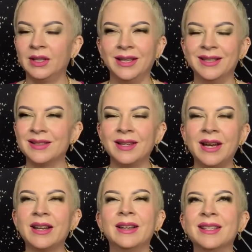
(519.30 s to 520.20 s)
It's
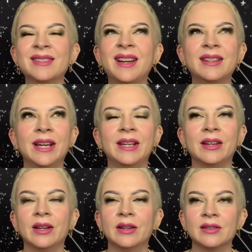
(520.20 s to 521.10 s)
not like
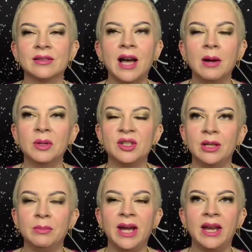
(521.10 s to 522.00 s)
a slot
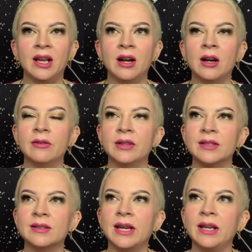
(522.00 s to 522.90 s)
machine paying off.
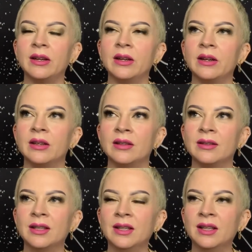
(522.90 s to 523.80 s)
It's like a
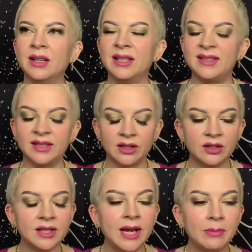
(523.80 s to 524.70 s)
ticker
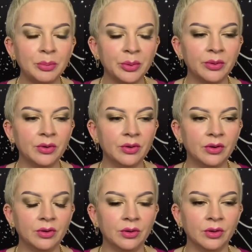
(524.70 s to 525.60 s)
tape,
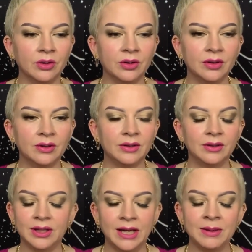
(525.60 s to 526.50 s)
or
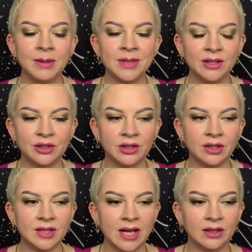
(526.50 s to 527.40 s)
I'm not sure
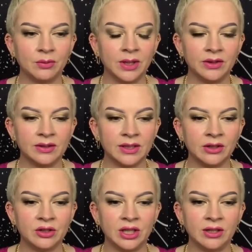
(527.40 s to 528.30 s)
exactly what this
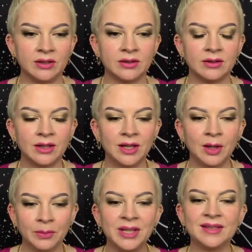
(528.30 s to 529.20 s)
energy is,
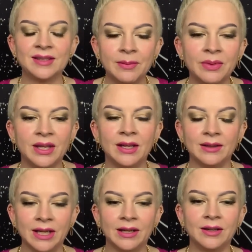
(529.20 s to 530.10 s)
but it's something
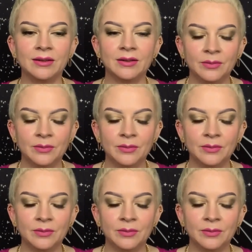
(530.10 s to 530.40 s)
like.